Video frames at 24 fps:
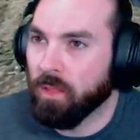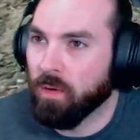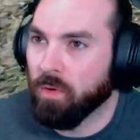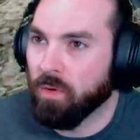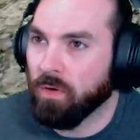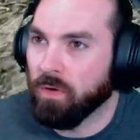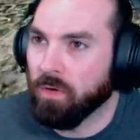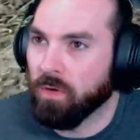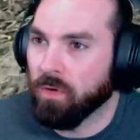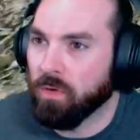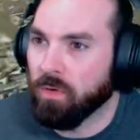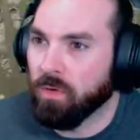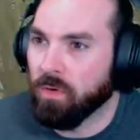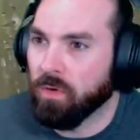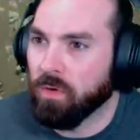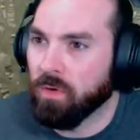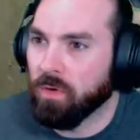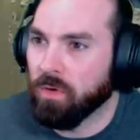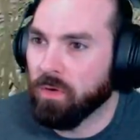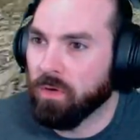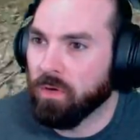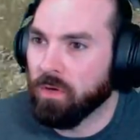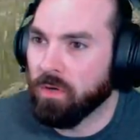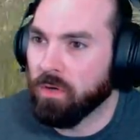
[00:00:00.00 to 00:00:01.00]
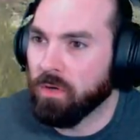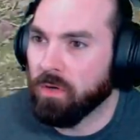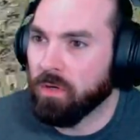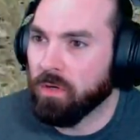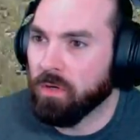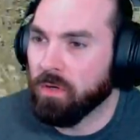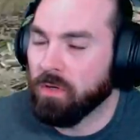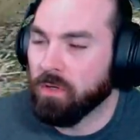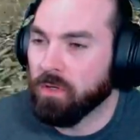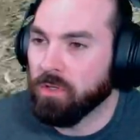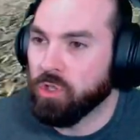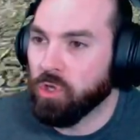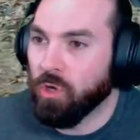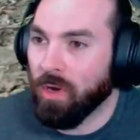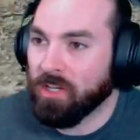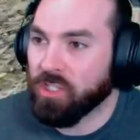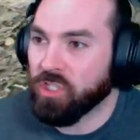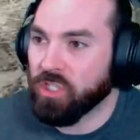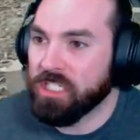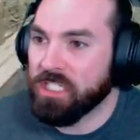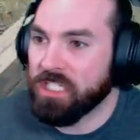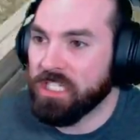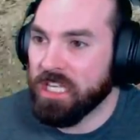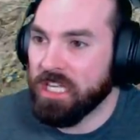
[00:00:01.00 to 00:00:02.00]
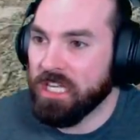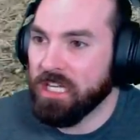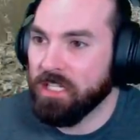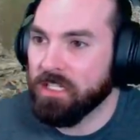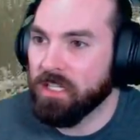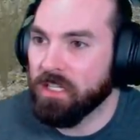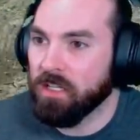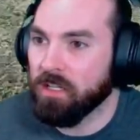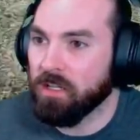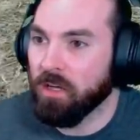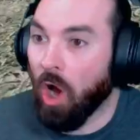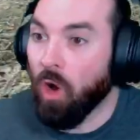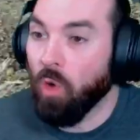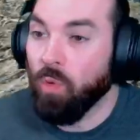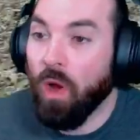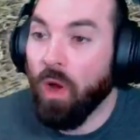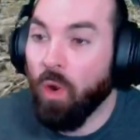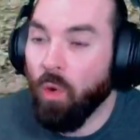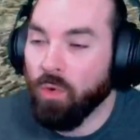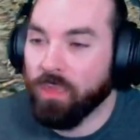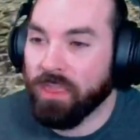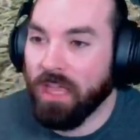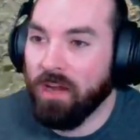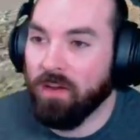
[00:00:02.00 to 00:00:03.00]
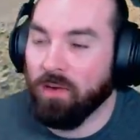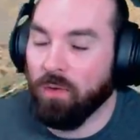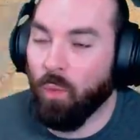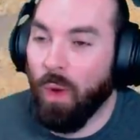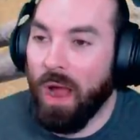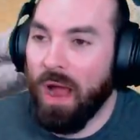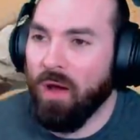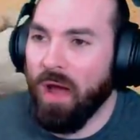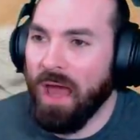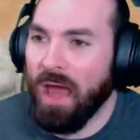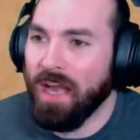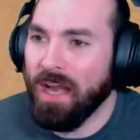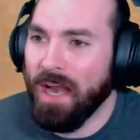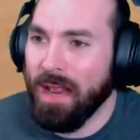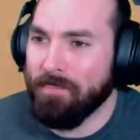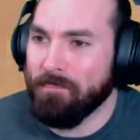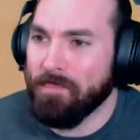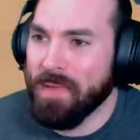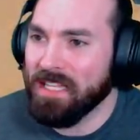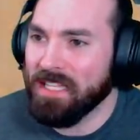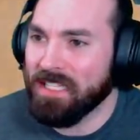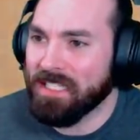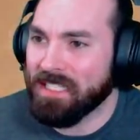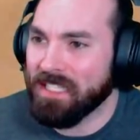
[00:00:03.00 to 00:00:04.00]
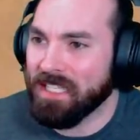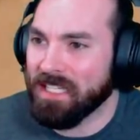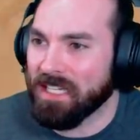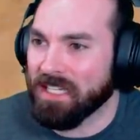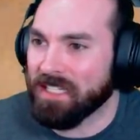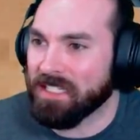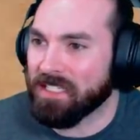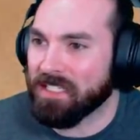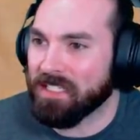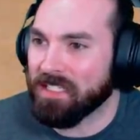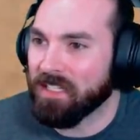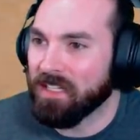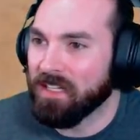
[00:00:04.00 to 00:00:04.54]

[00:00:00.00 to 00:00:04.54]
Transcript: There's an exclamation mark. Do you actually see it? Oh, oh, there. Wow, how did I miss this?